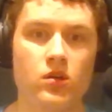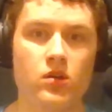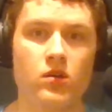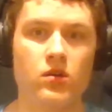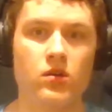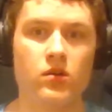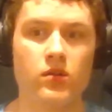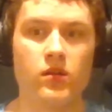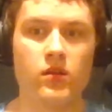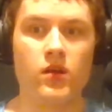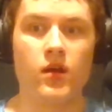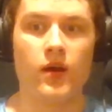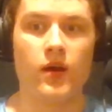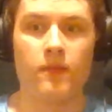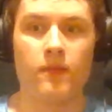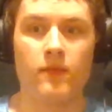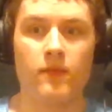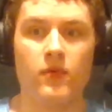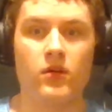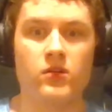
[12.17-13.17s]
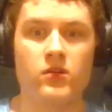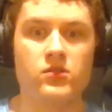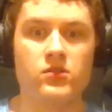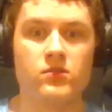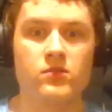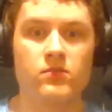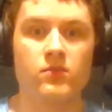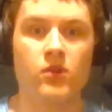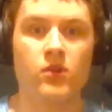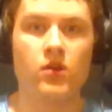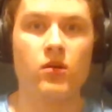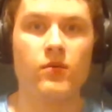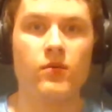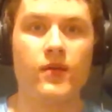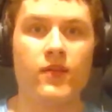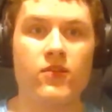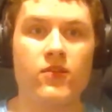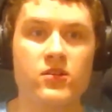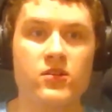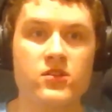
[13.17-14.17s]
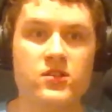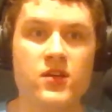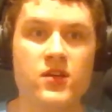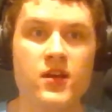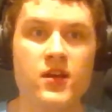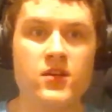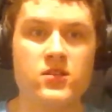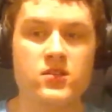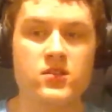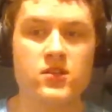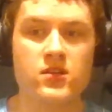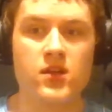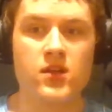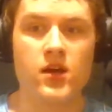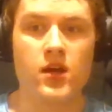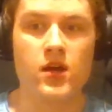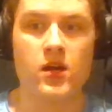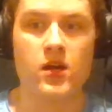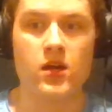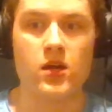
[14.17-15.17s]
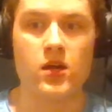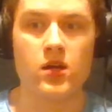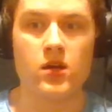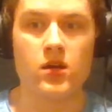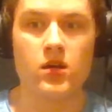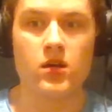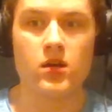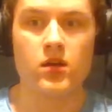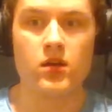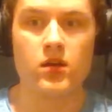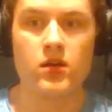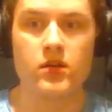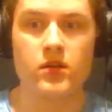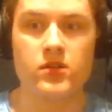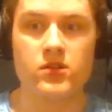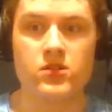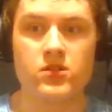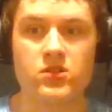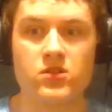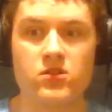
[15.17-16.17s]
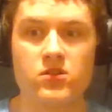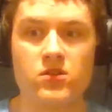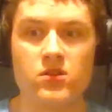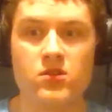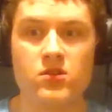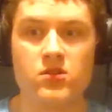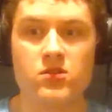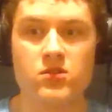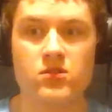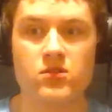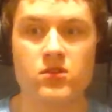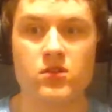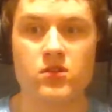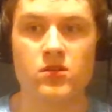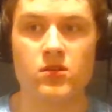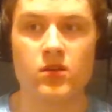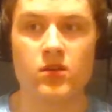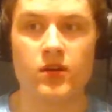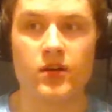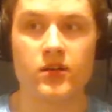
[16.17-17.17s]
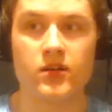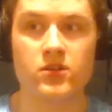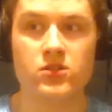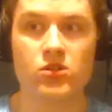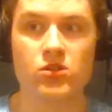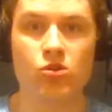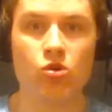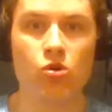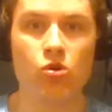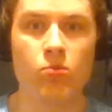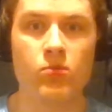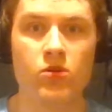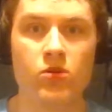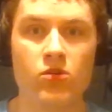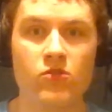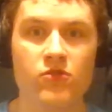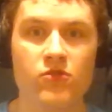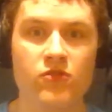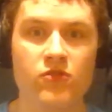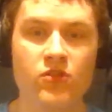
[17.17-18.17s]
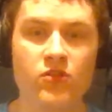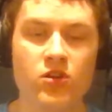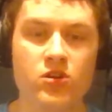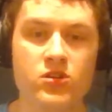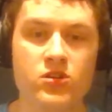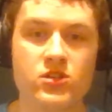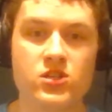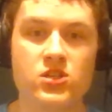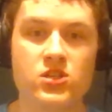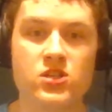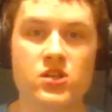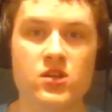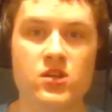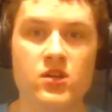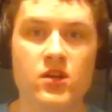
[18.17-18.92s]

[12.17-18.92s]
Yeah. All right, the date today is October 1st,